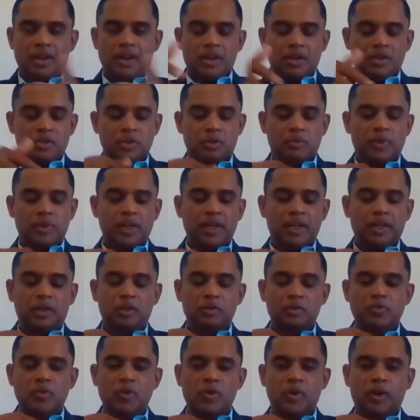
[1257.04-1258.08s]
So we need to
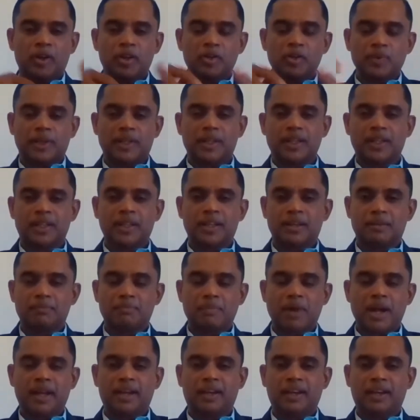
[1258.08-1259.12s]
focus whether the
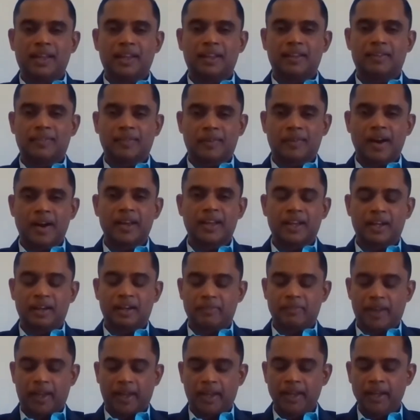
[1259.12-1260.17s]
mind is running
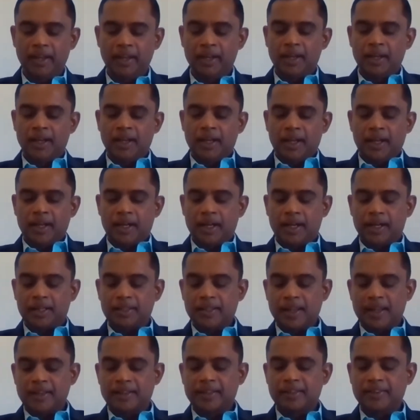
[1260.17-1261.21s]
away. Uh,
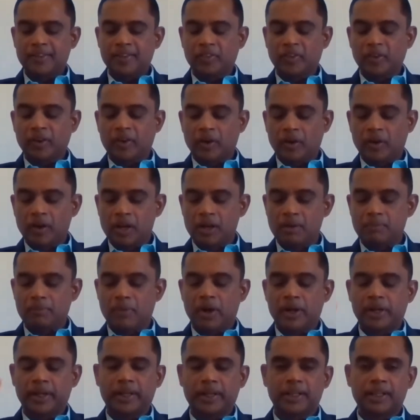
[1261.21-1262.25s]
then this is called
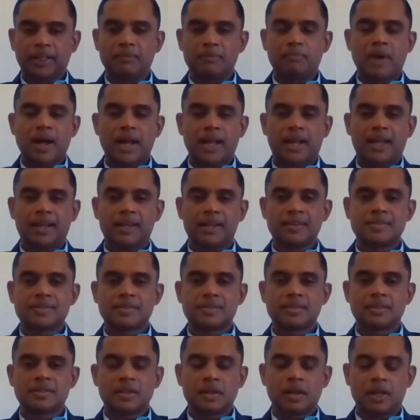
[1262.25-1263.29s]
monitor mind,
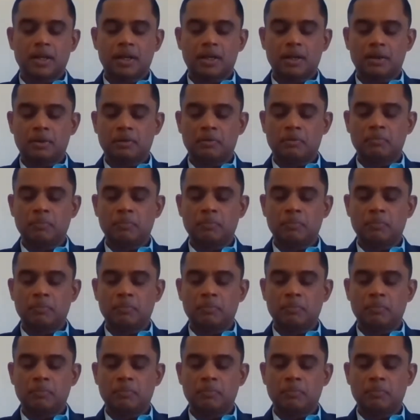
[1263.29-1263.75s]
uh,